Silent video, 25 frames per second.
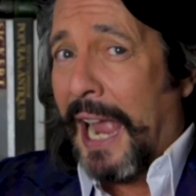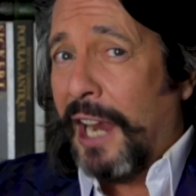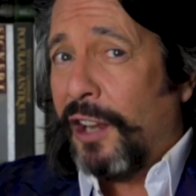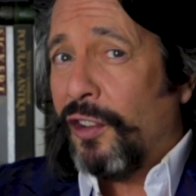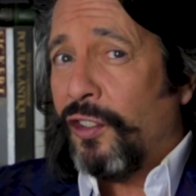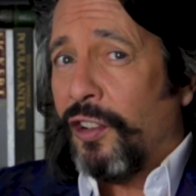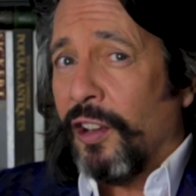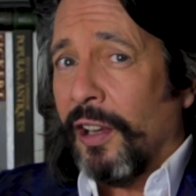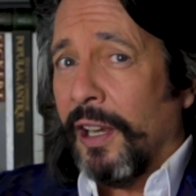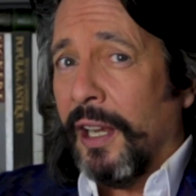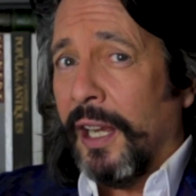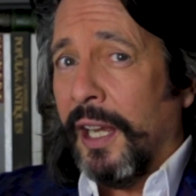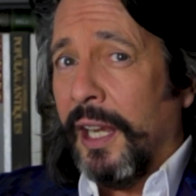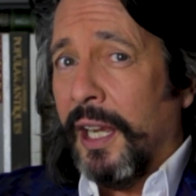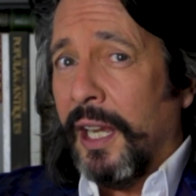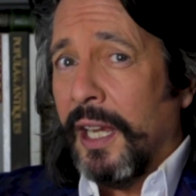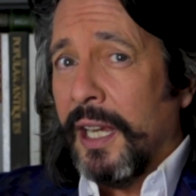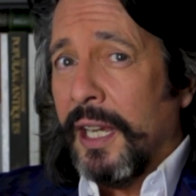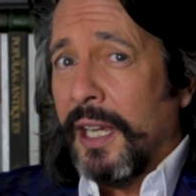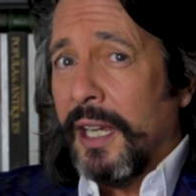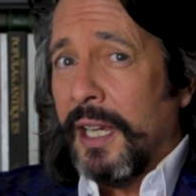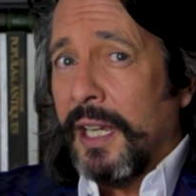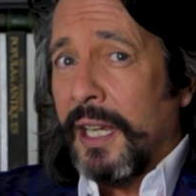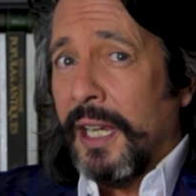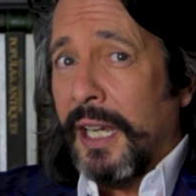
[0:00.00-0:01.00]
actually,
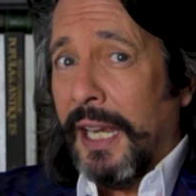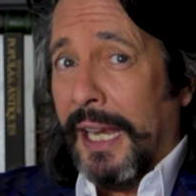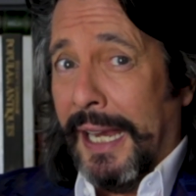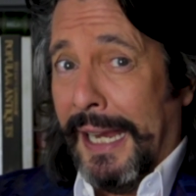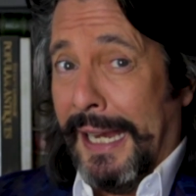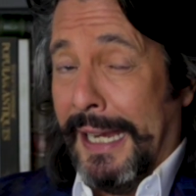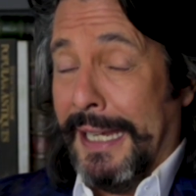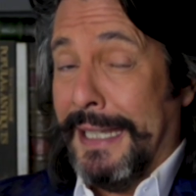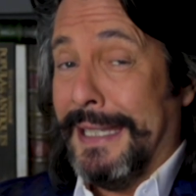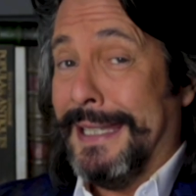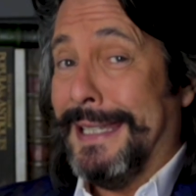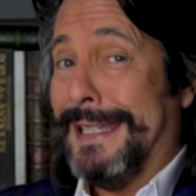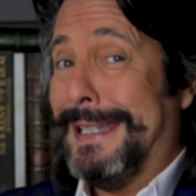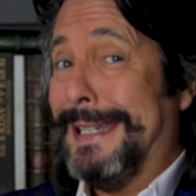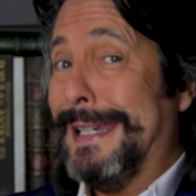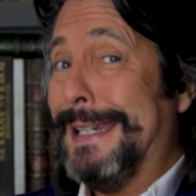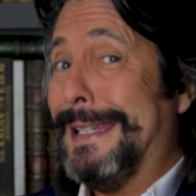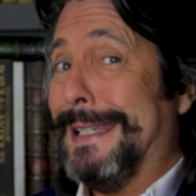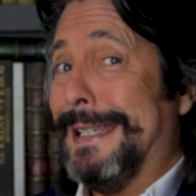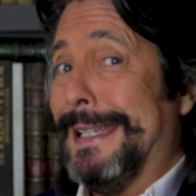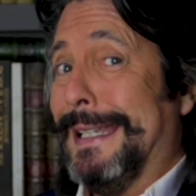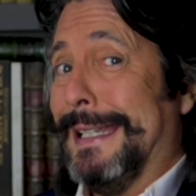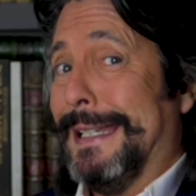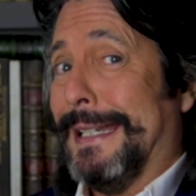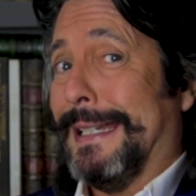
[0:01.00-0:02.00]
it
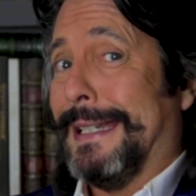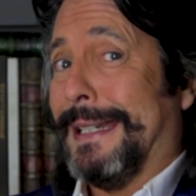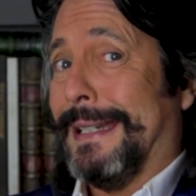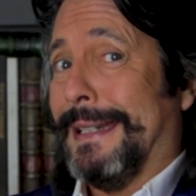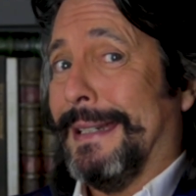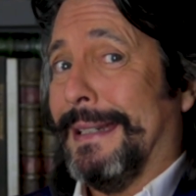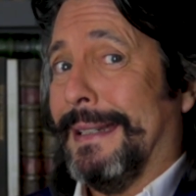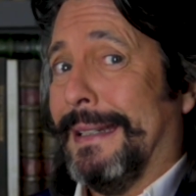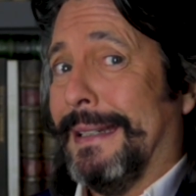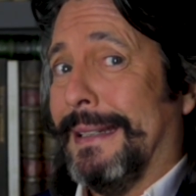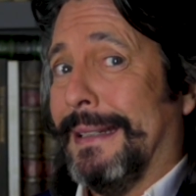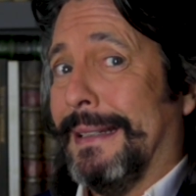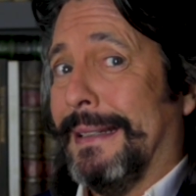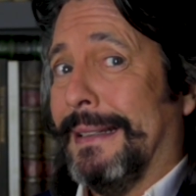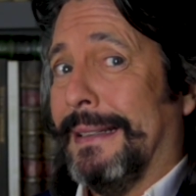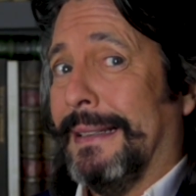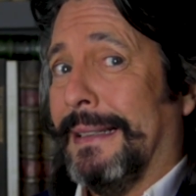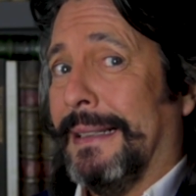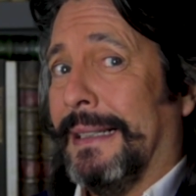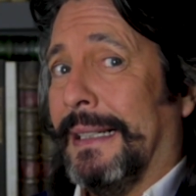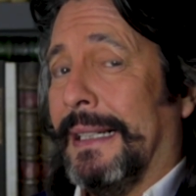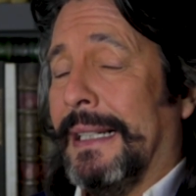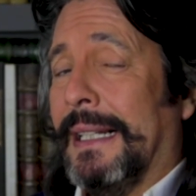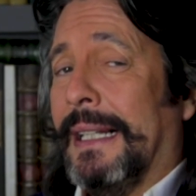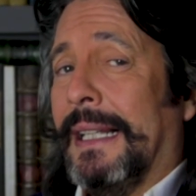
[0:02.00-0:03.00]
didn't.
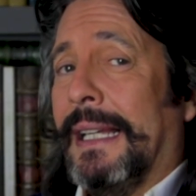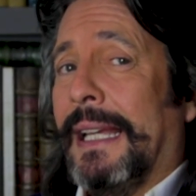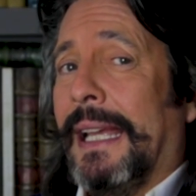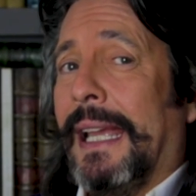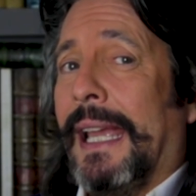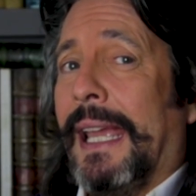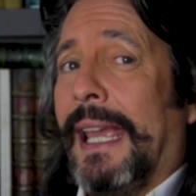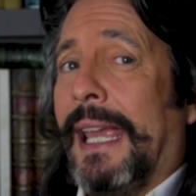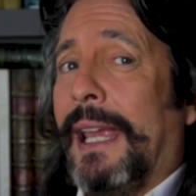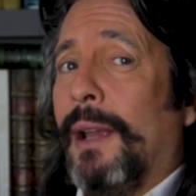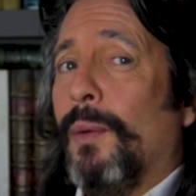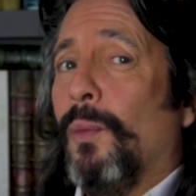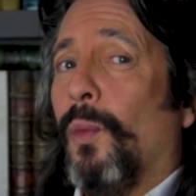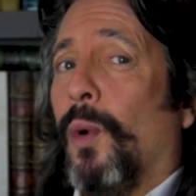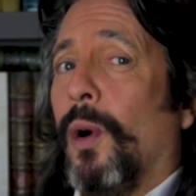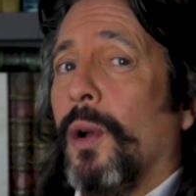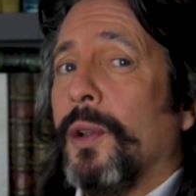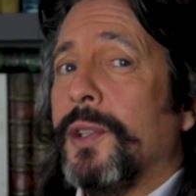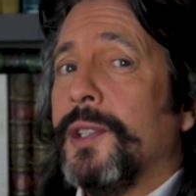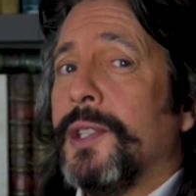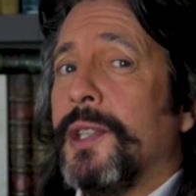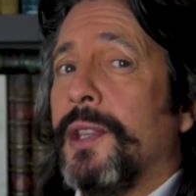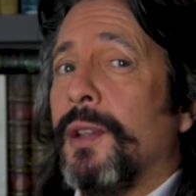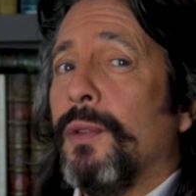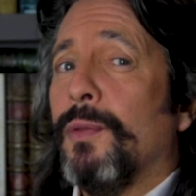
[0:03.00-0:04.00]
It
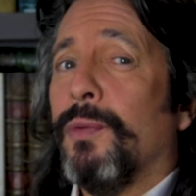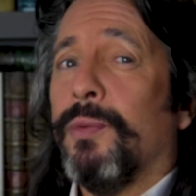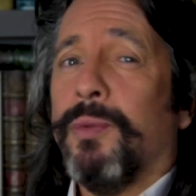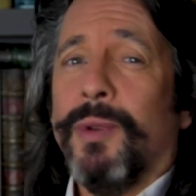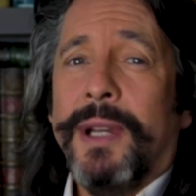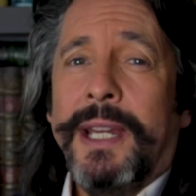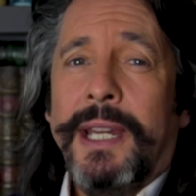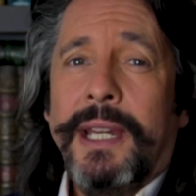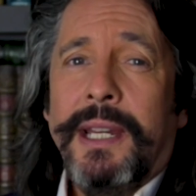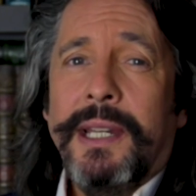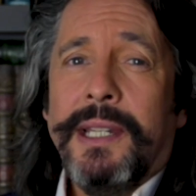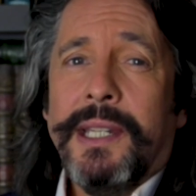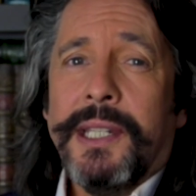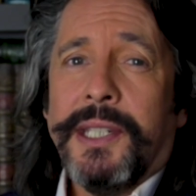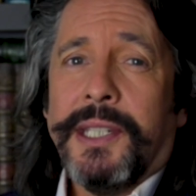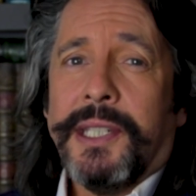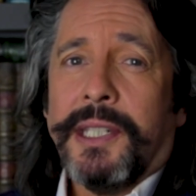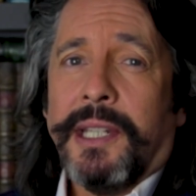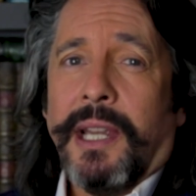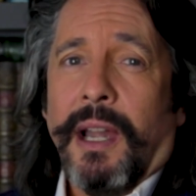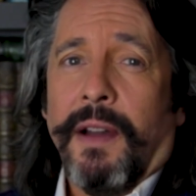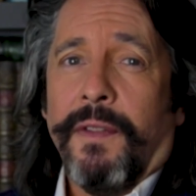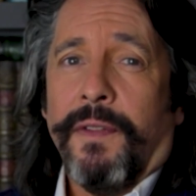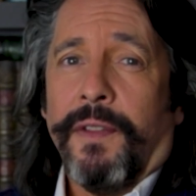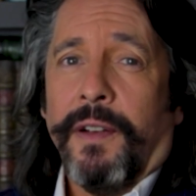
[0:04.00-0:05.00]
was the
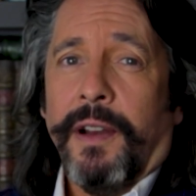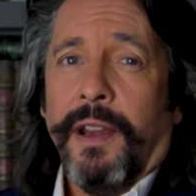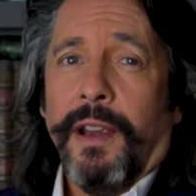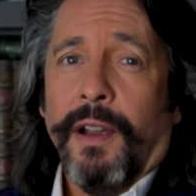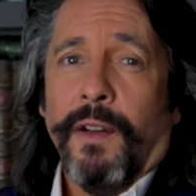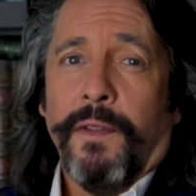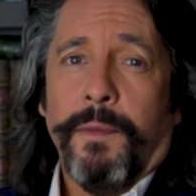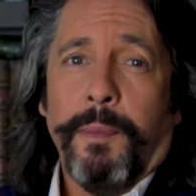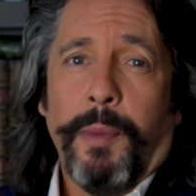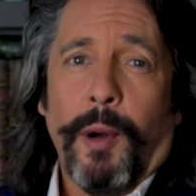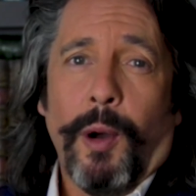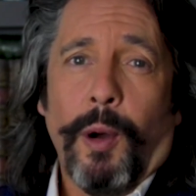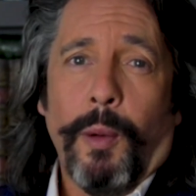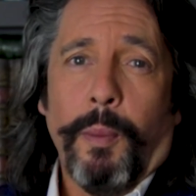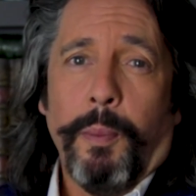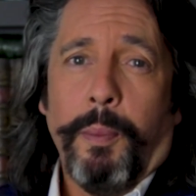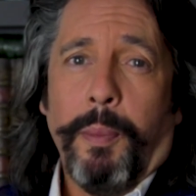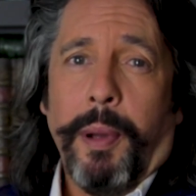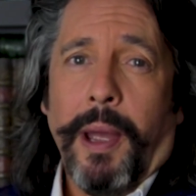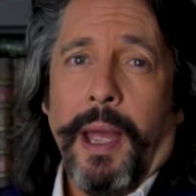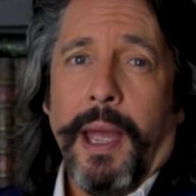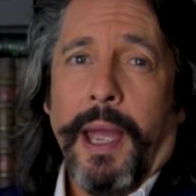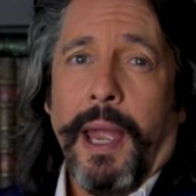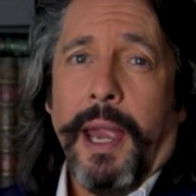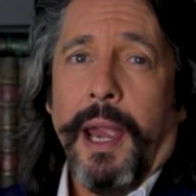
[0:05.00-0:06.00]
rediscovery of
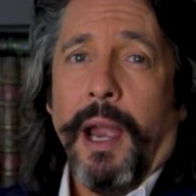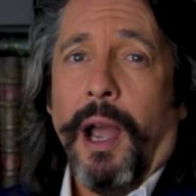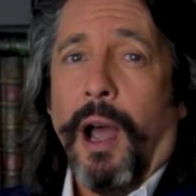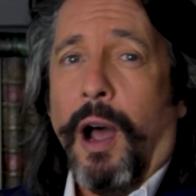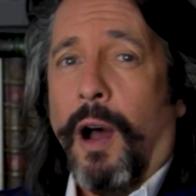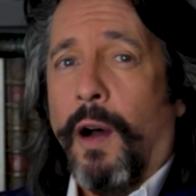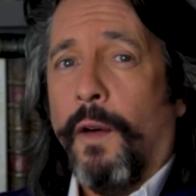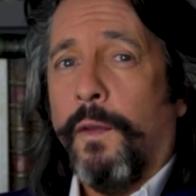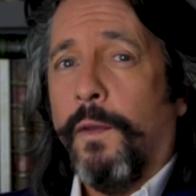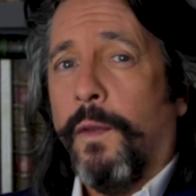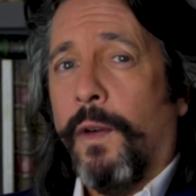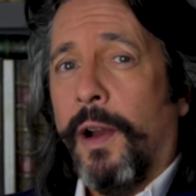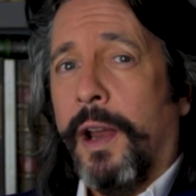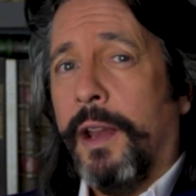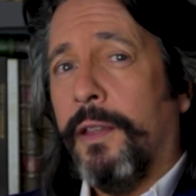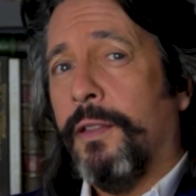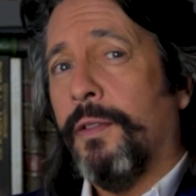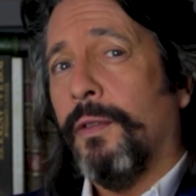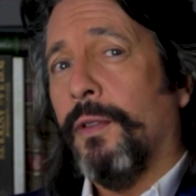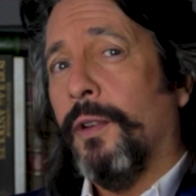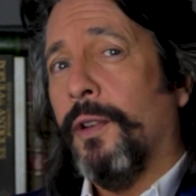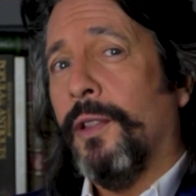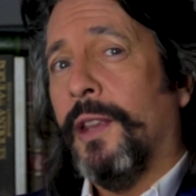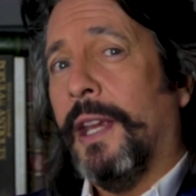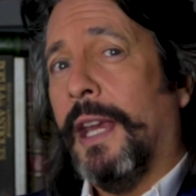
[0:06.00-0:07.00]
Pompeii halfway
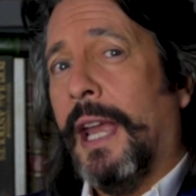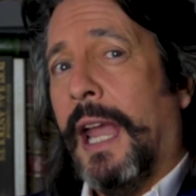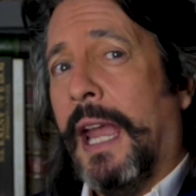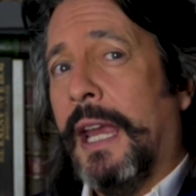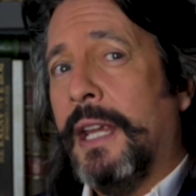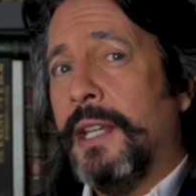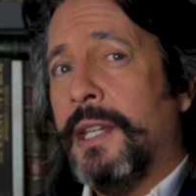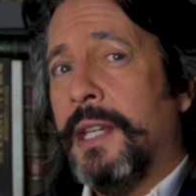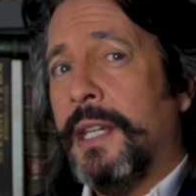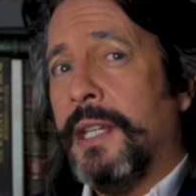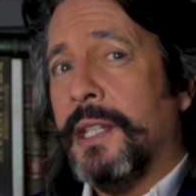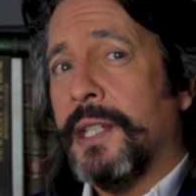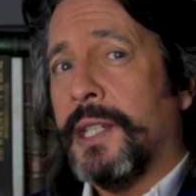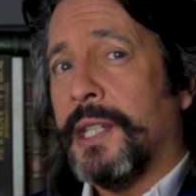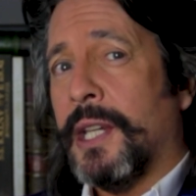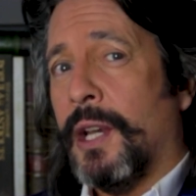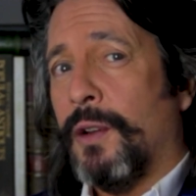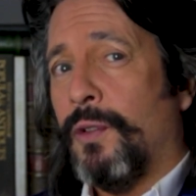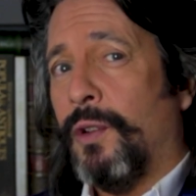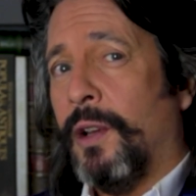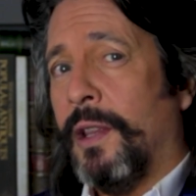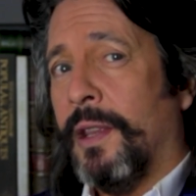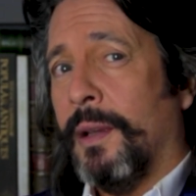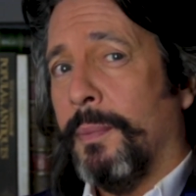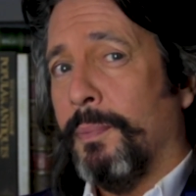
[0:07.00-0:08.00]
through the 18th
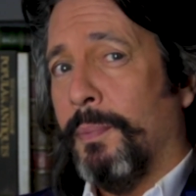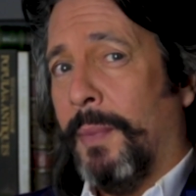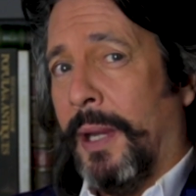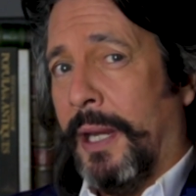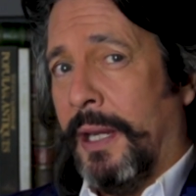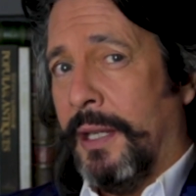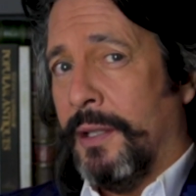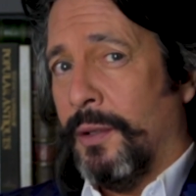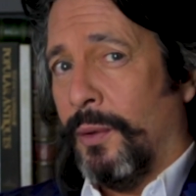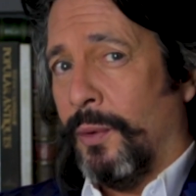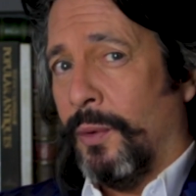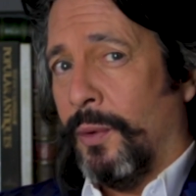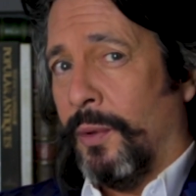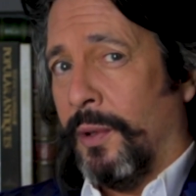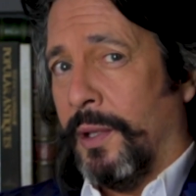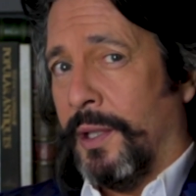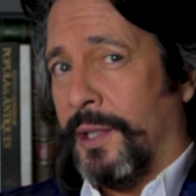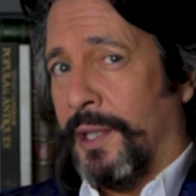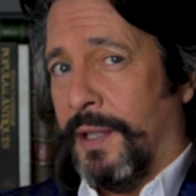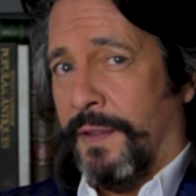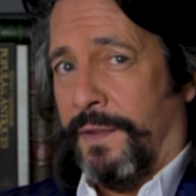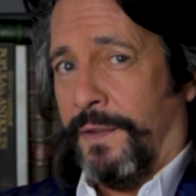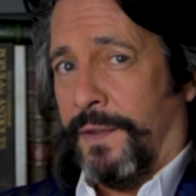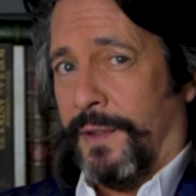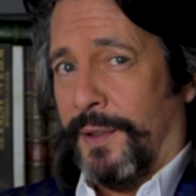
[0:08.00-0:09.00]
century that made all the
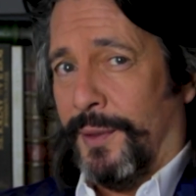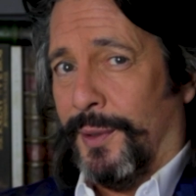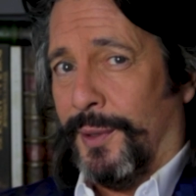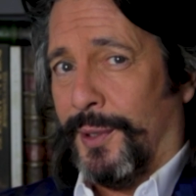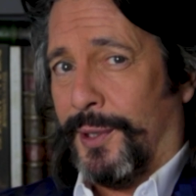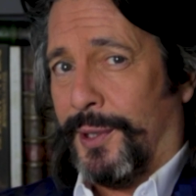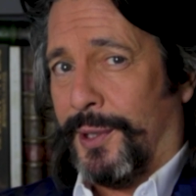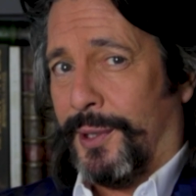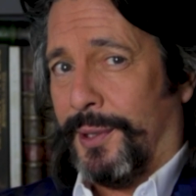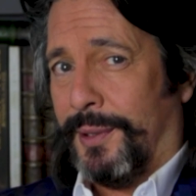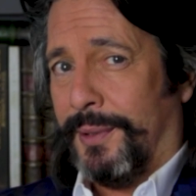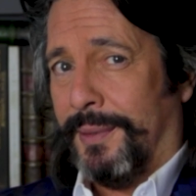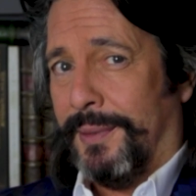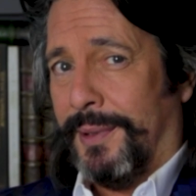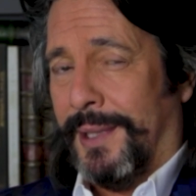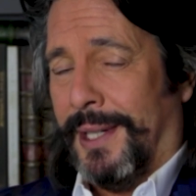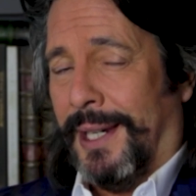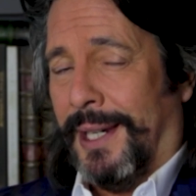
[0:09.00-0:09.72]
difference.